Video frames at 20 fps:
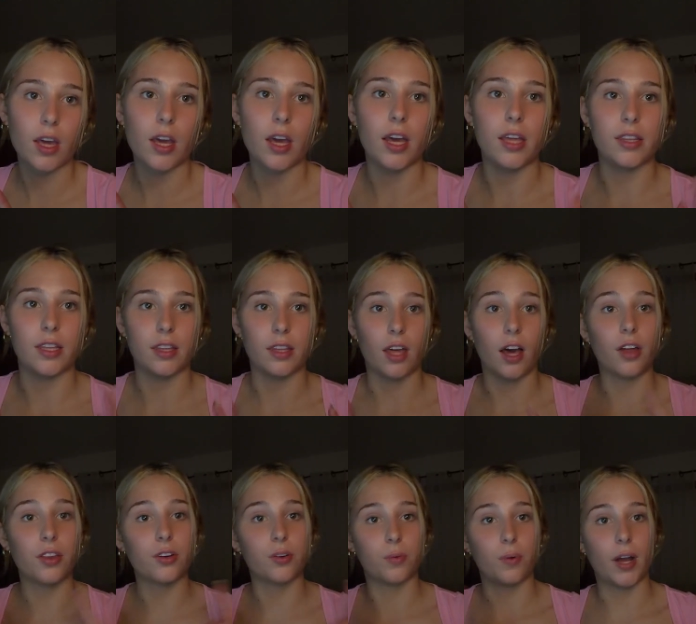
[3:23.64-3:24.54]
And then the
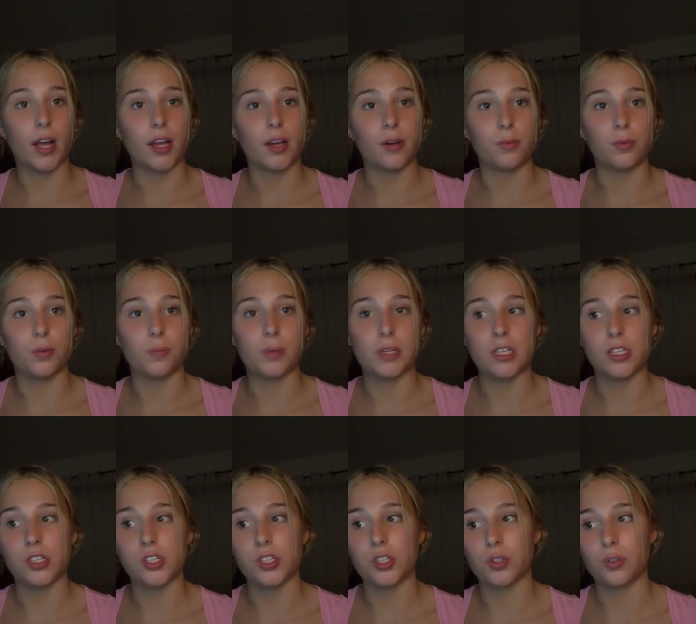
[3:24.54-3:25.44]
other way would be
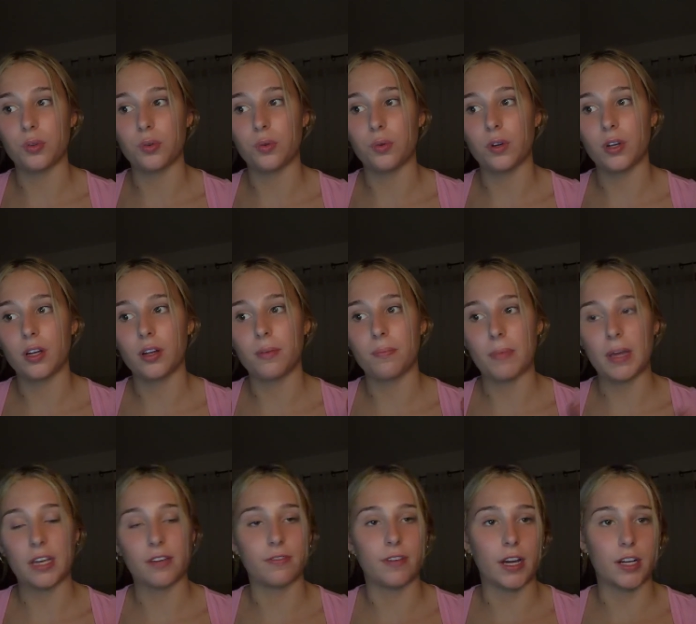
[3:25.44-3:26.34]
to
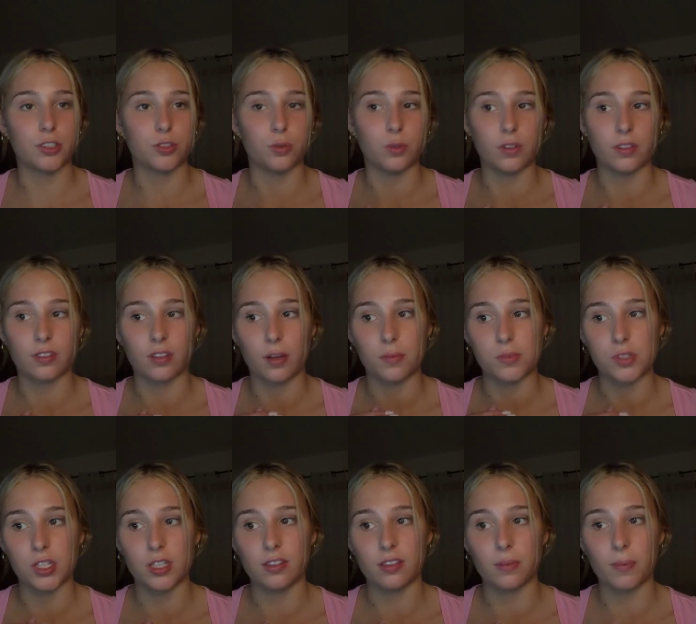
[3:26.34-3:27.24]
make factual
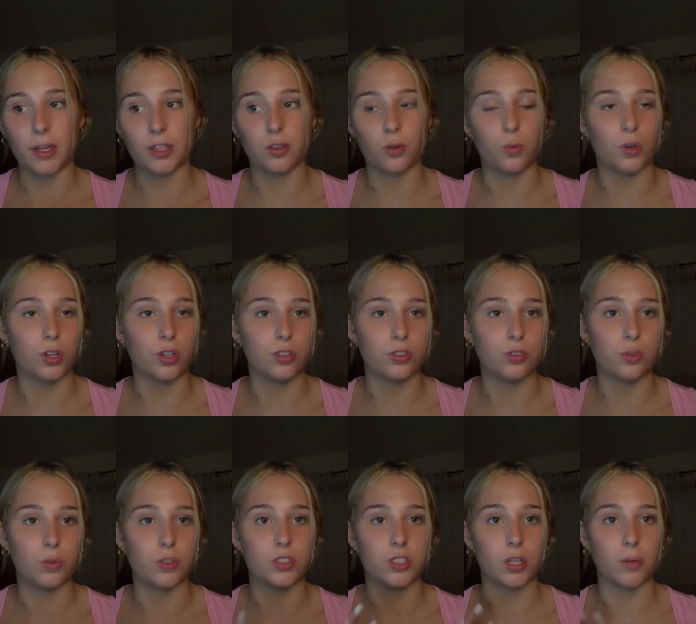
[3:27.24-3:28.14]
assumptions about the world to
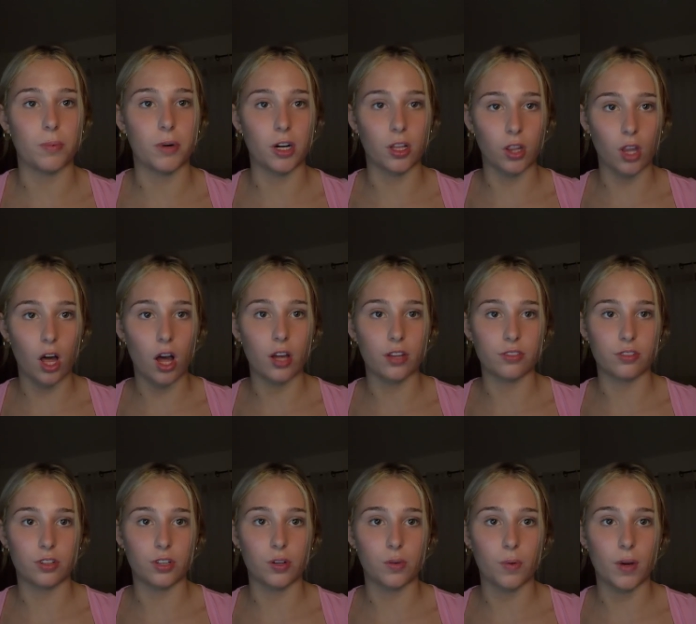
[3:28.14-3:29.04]
interpret a law a
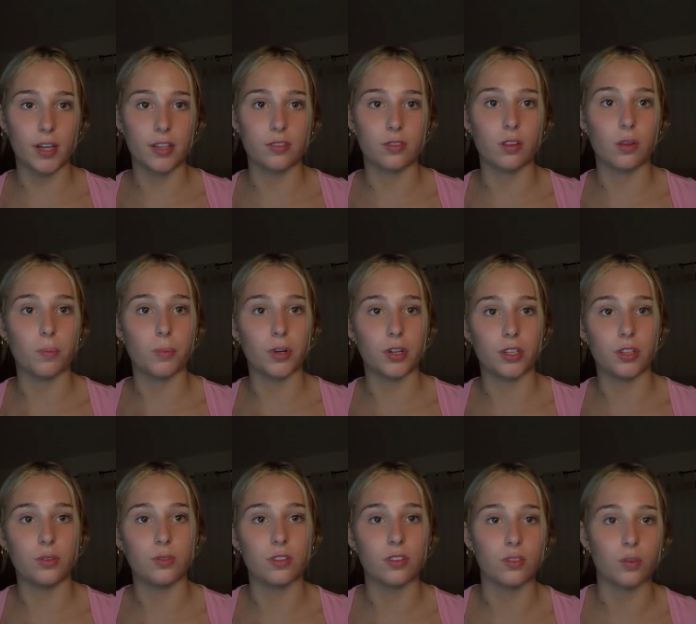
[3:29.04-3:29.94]
certain way. So the book
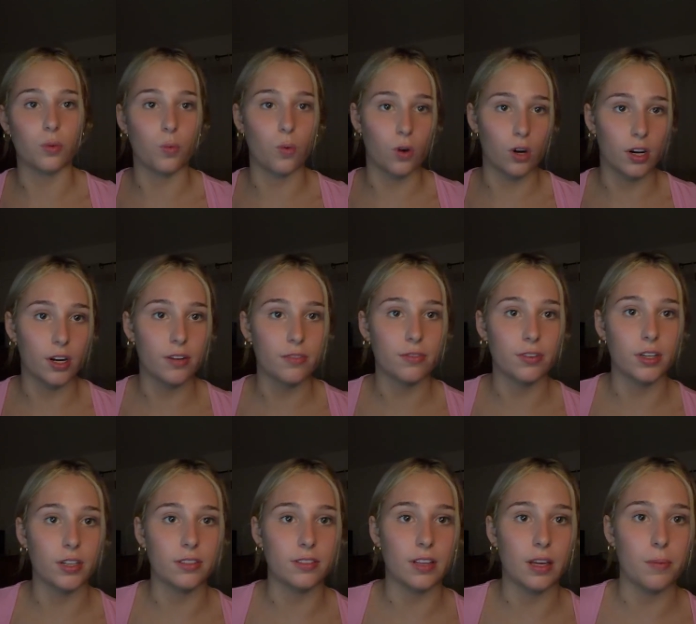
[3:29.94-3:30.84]
uses a warrant, for
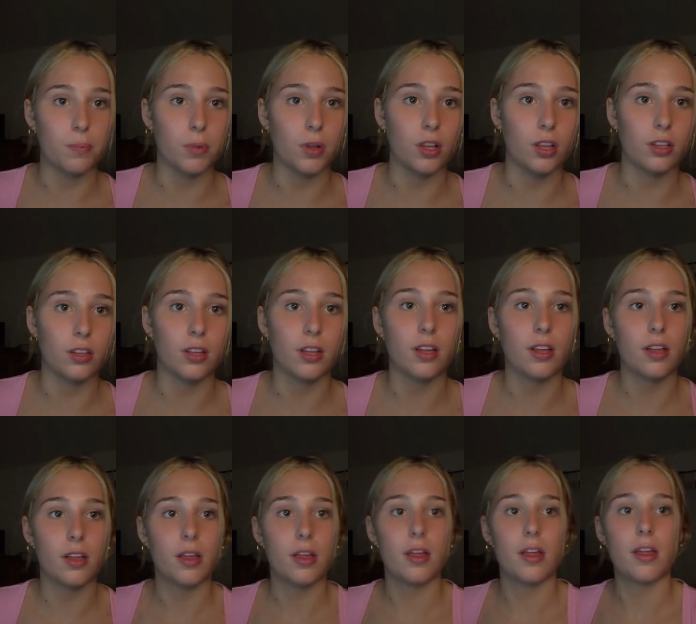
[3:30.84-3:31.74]
example.
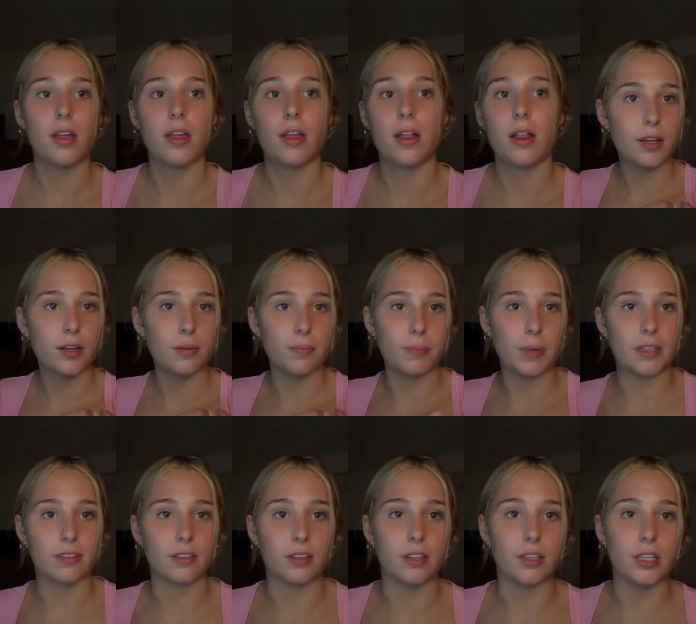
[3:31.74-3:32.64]

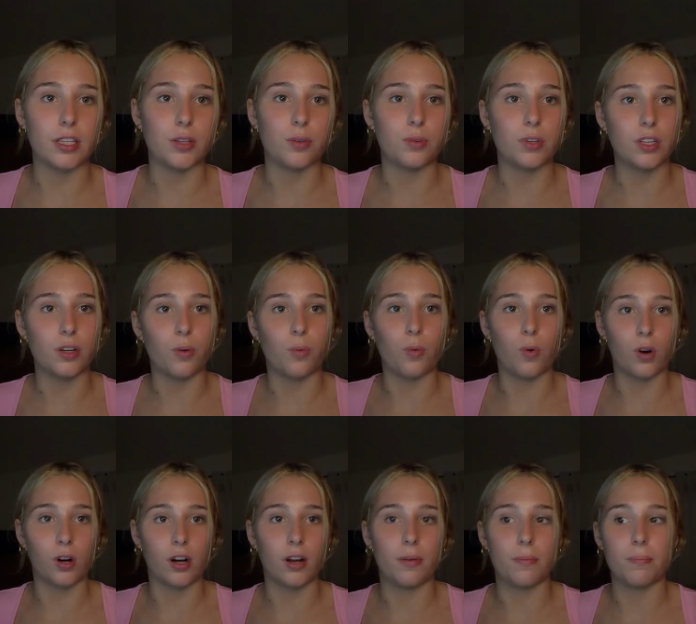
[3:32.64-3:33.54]
Basically, you need a
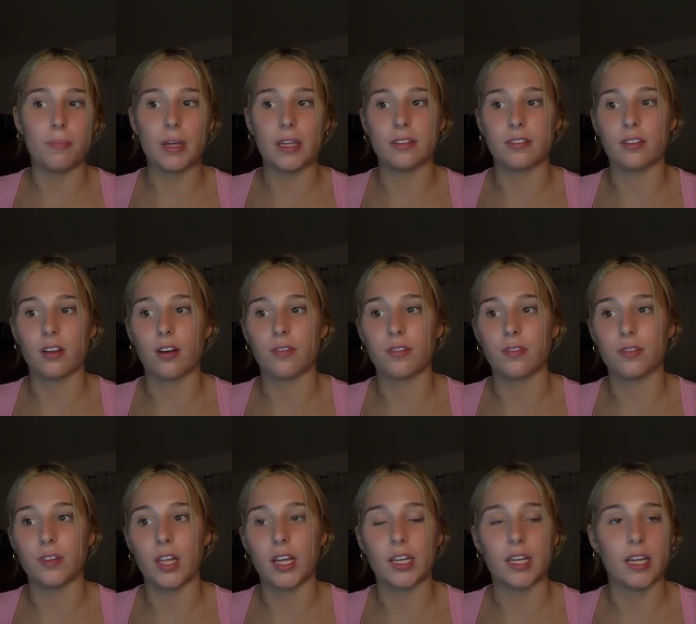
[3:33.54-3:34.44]
warrant based off of
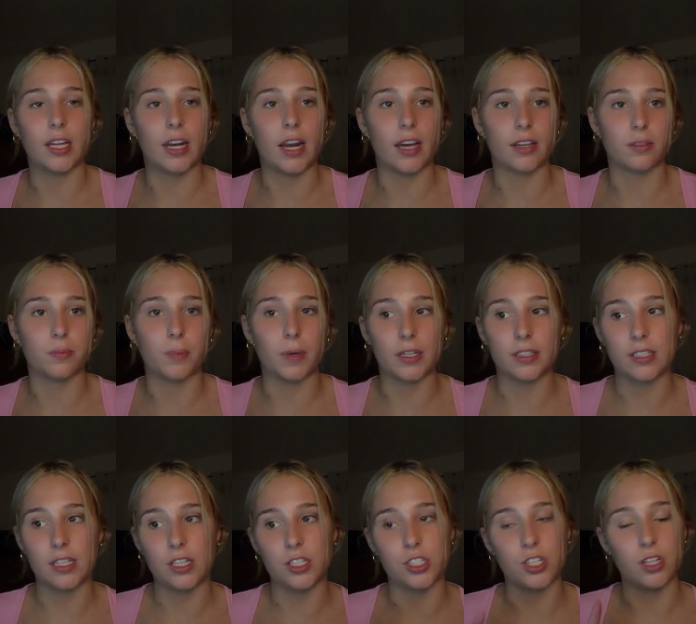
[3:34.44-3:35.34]
an
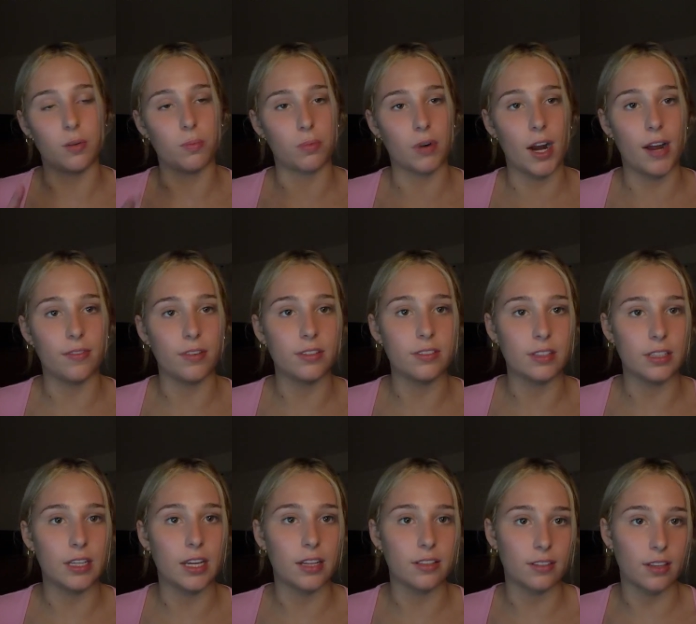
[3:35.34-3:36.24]
expectation of privacy,
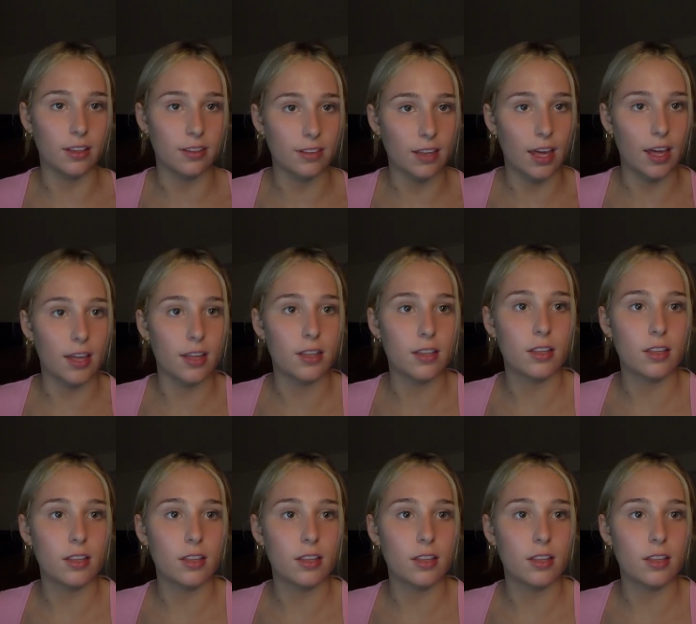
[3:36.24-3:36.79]
as they say.